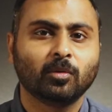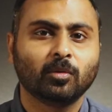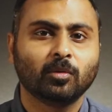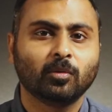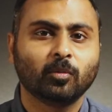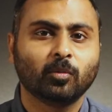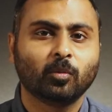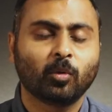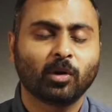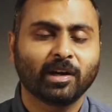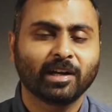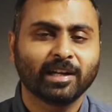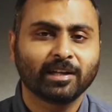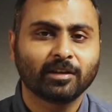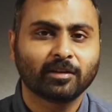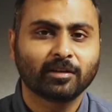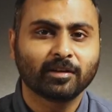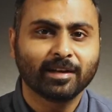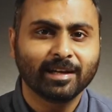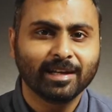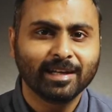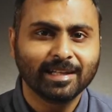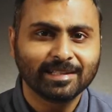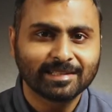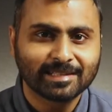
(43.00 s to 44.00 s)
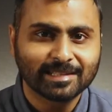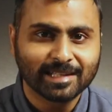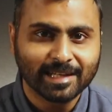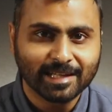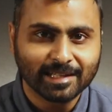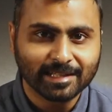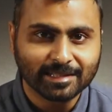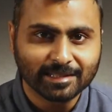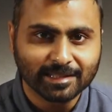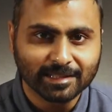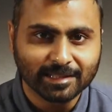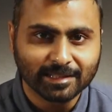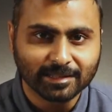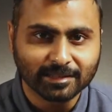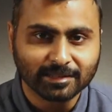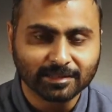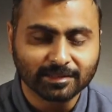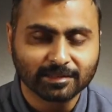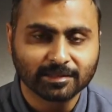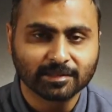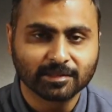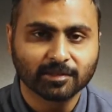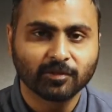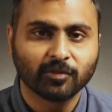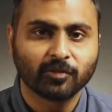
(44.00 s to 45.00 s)
what it really says
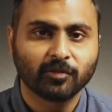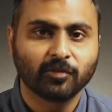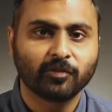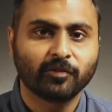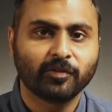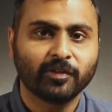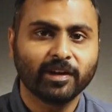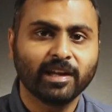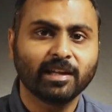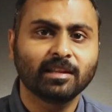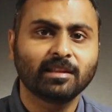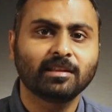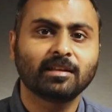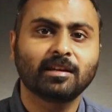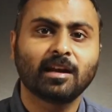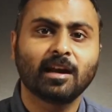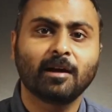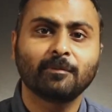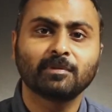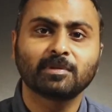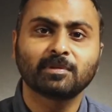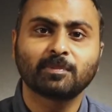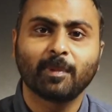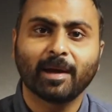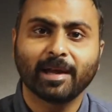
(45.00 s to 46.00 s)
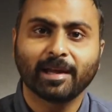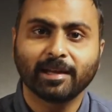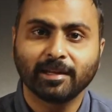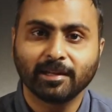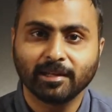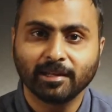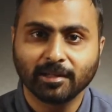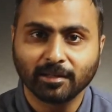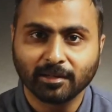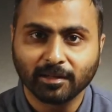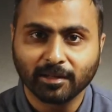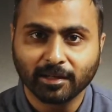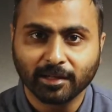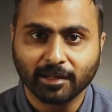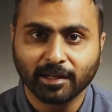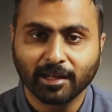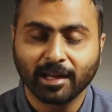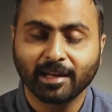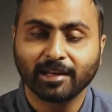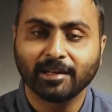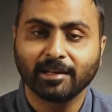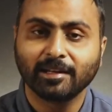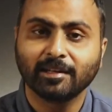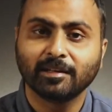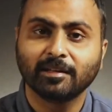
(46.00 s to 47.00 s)
is faith comes by hearing
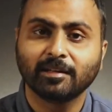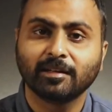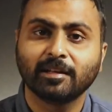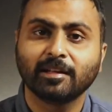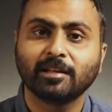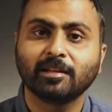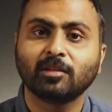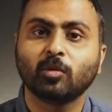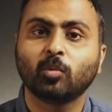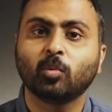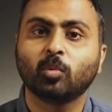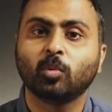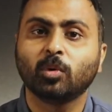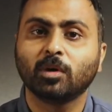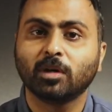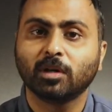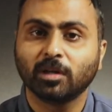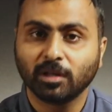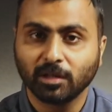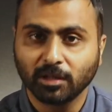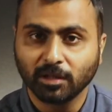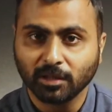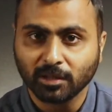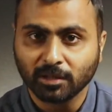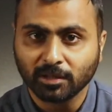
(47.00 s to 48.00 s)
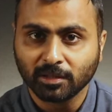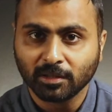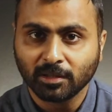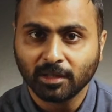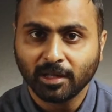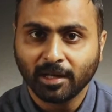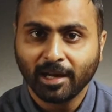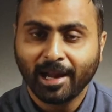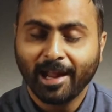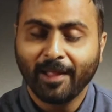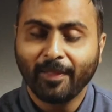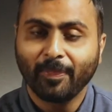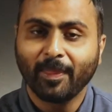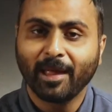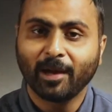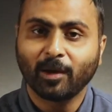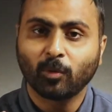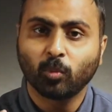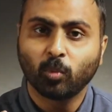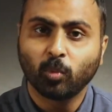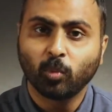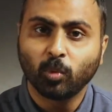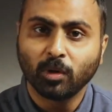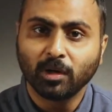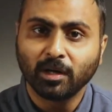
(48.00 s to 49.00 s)
and hearing the word, and
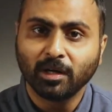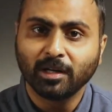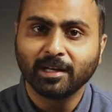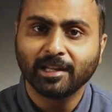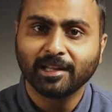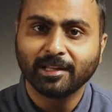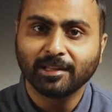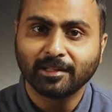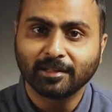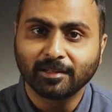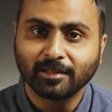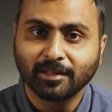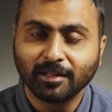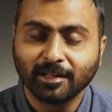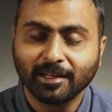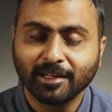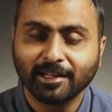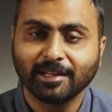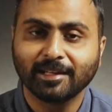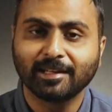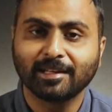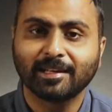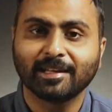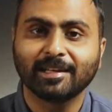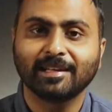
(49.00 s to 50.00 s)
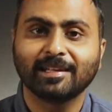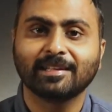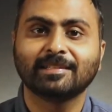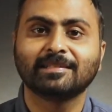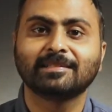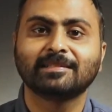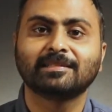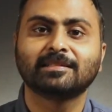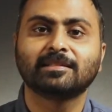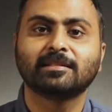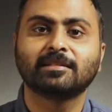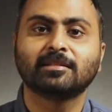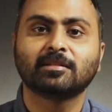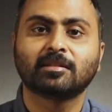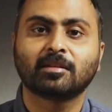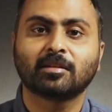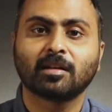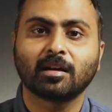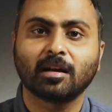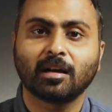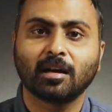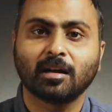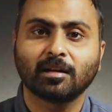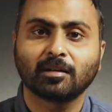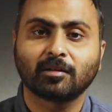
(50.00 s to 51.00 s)
that word in the Greek is
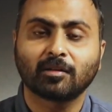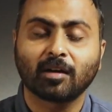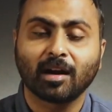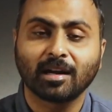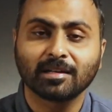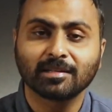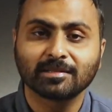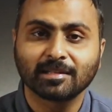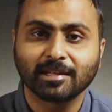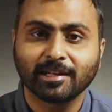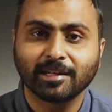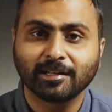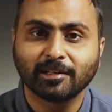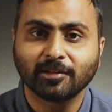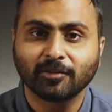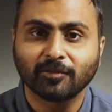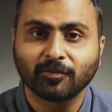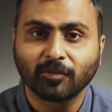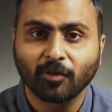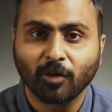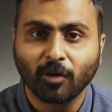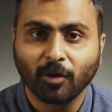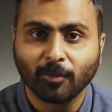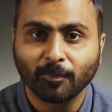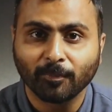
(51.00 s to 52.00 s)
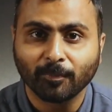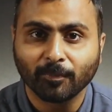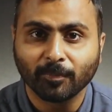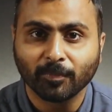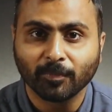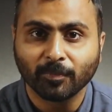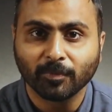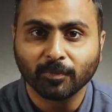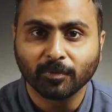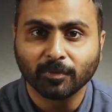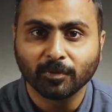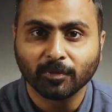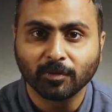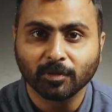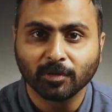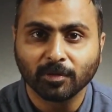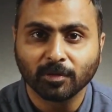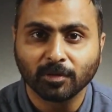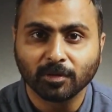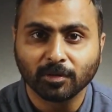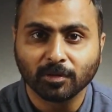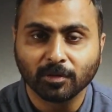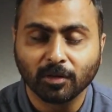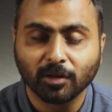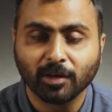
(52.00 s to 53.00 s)
translated from
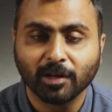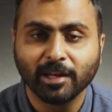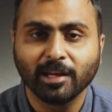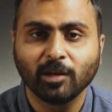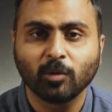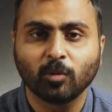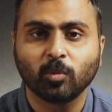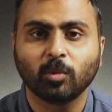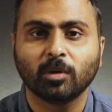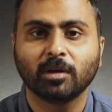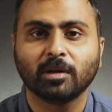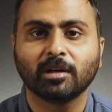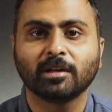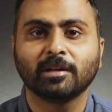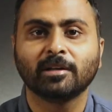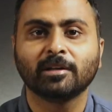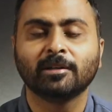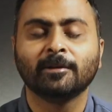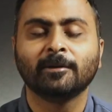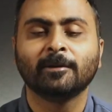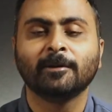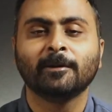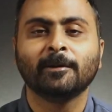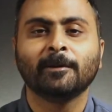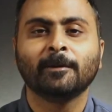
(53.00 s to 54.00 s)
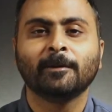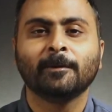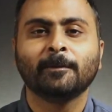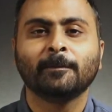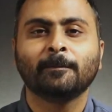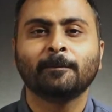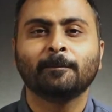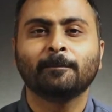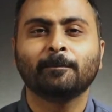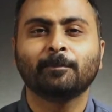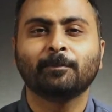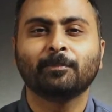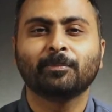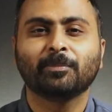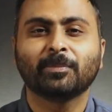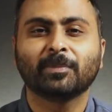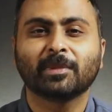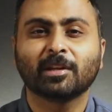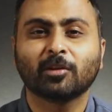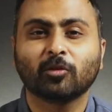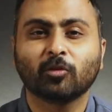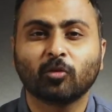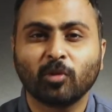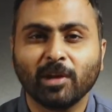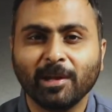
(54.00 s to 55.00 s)
the Greek word
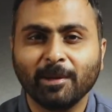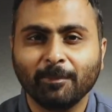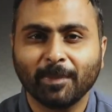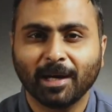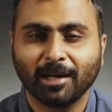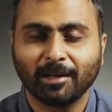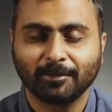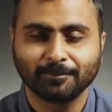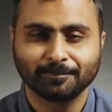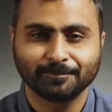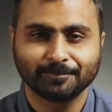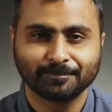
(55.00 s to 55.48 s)
rhema.